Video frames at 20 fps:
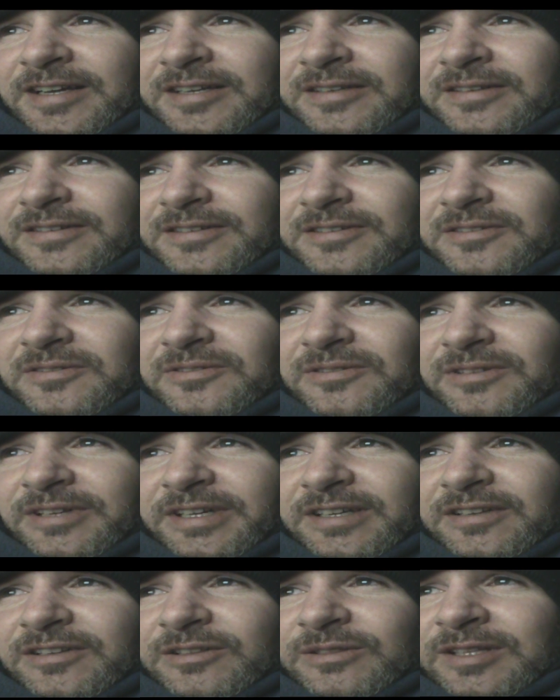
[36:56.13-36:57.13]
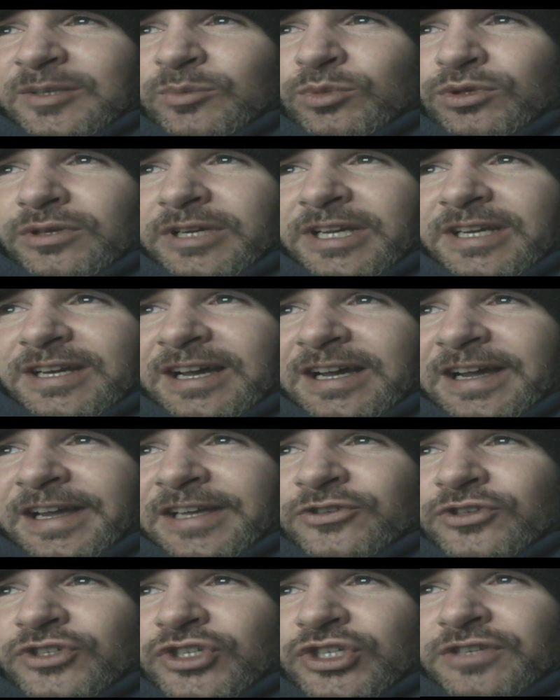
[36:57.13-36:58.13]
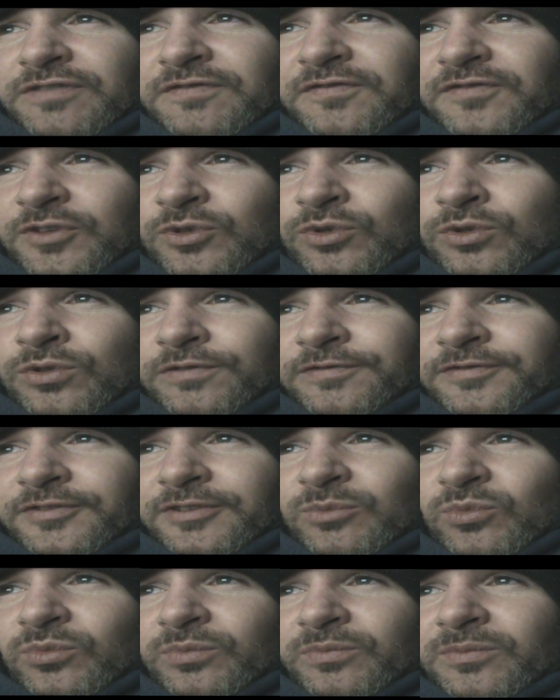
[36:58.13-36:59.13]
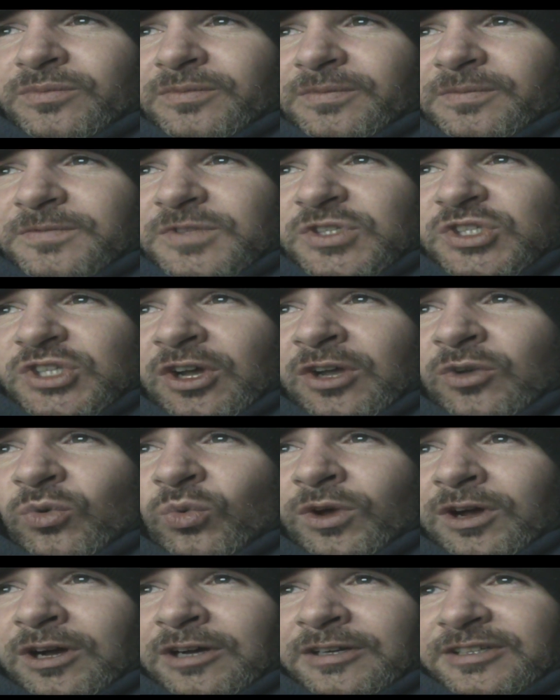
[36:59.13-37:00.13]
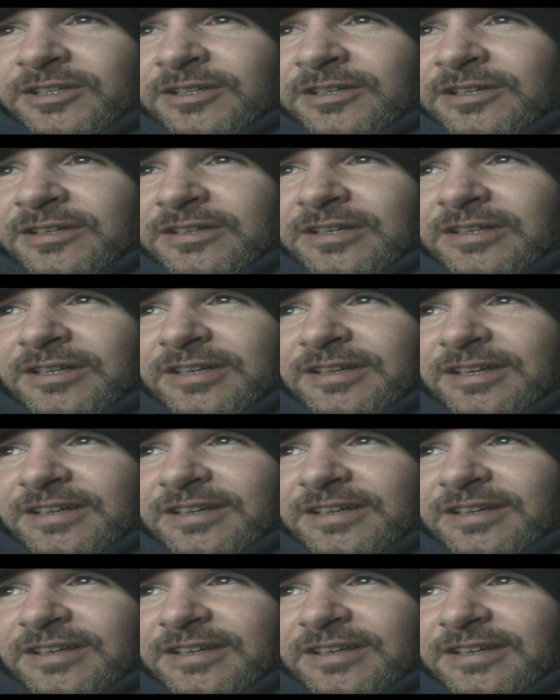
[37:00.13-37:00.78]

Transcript: to like liberate hydrogen fuel from salt water,